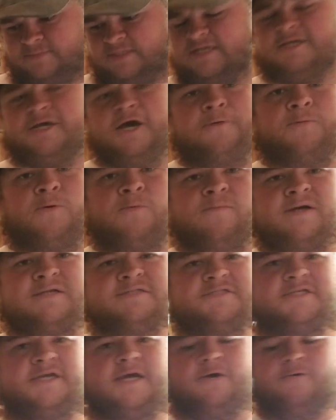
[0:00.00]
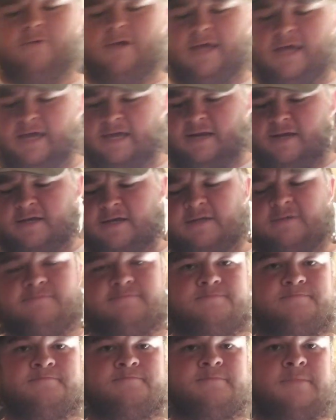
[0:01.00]
A couple months ago we had
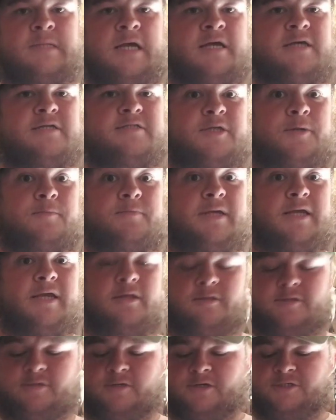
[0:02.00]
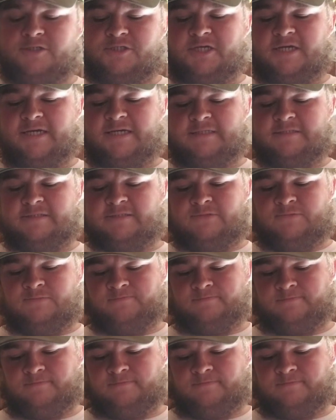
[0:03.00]
something killing our chickens.